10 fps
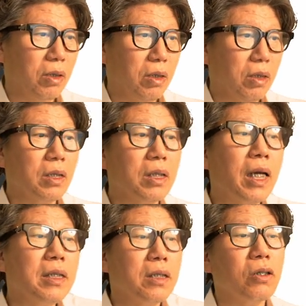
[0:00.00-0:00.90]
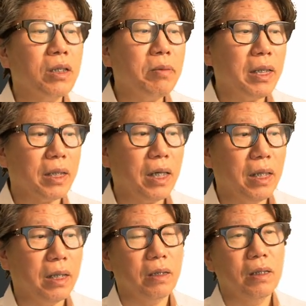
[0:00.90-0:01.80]
With this concept
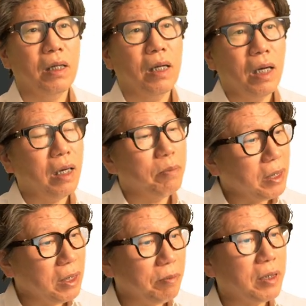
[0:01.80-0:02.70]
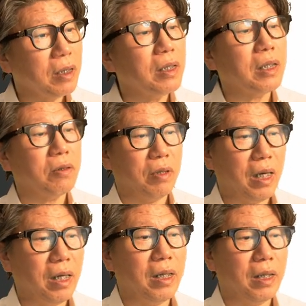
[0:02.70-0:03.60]
established, it becomes evident that
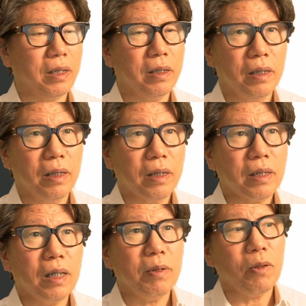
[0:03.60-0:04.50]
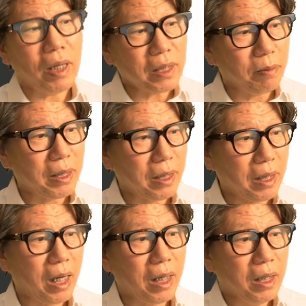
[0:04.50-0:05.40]
guiding eccentric cusp contact is a
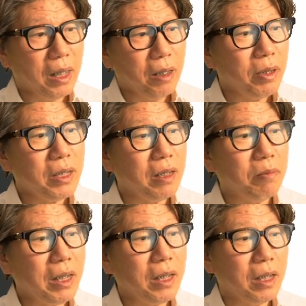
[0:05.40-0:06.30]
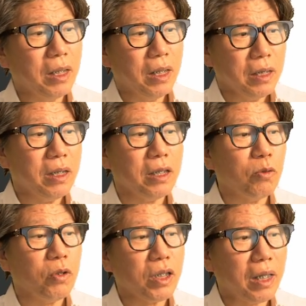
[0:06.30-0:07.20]
choice. Next, it became possible to
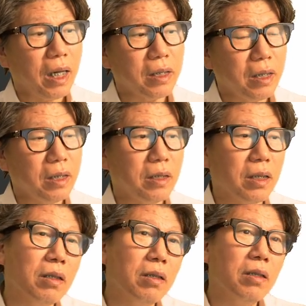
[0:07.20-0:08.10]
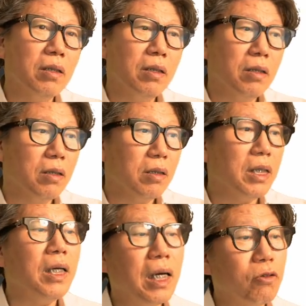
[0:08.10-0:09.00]
understand why eccentric cusp contact
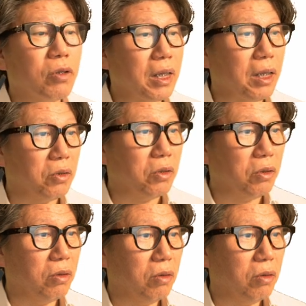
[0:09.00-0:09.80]
varies among patients.